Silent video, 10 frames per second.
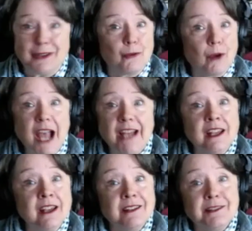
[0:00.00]
write
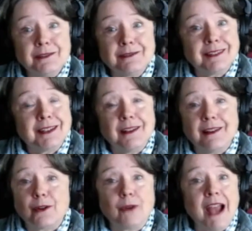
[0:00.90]
in.
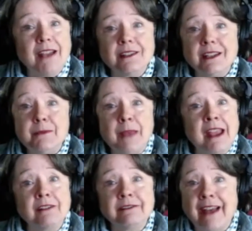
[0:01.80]

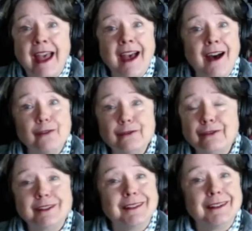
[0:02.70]
Email Valve.
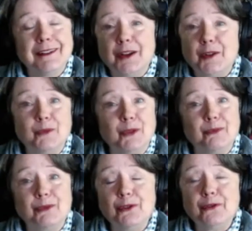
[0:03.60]

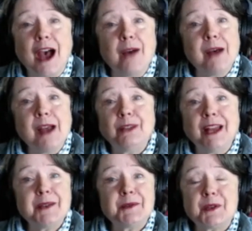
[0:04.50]
You've got my
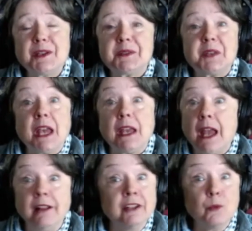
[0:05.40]
blessing. Say
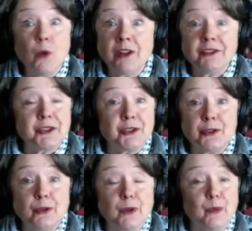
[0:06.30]
Ellen wants to
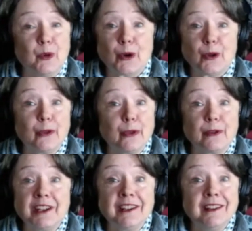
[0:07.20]
do a Portal
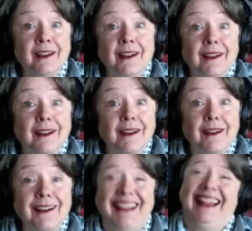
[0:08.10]
3.
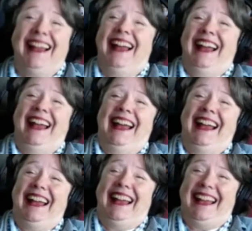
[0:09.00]

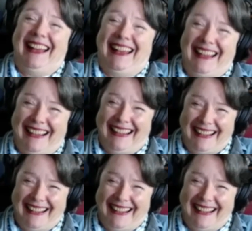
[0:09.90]
I